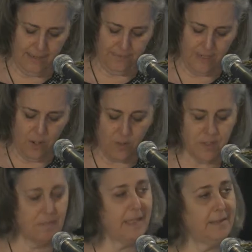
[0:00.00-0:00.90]
he
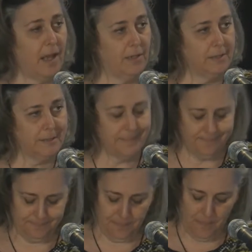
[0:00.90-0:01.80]
goes to McDonald's
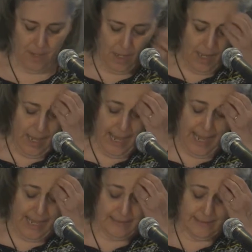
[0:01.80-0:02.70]

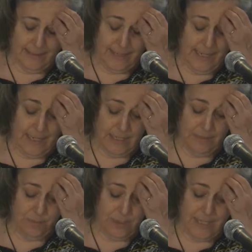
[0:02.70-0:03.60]
and he
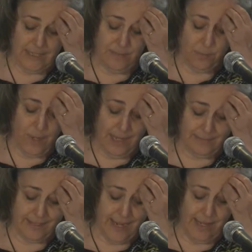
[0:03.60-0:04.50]
can pretty well
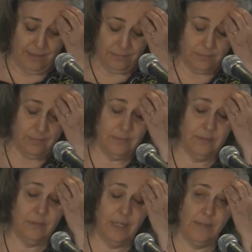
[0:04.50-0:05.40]
tell
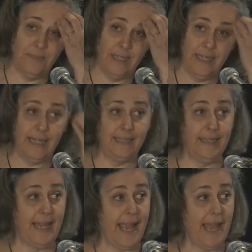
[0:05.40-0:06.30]
if the kid at
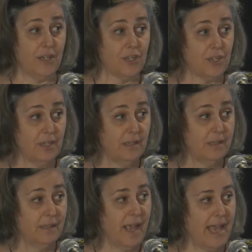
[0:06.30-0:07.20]
the cash
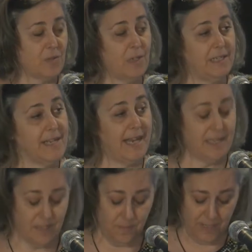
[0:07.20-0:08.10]
has what it
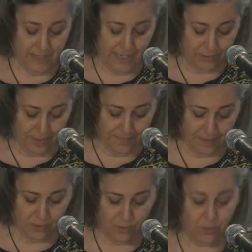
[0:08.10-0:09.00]
takes to be an air traffic
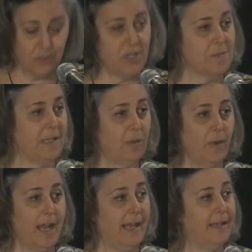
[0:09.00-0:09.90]
controller just by the
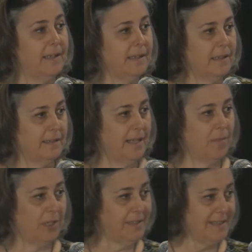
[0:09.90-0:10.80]
way they
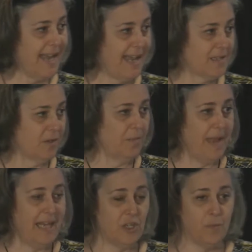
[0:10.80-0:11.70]
multitask or
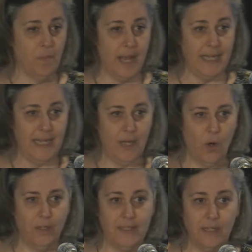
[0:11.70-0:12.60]
manage money
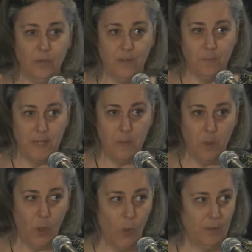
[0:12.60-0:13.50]
or deal with
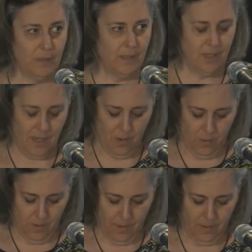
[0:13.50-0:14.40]
people
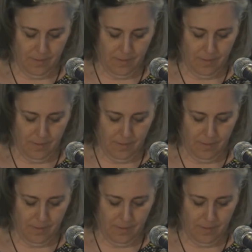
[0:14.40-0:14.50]
or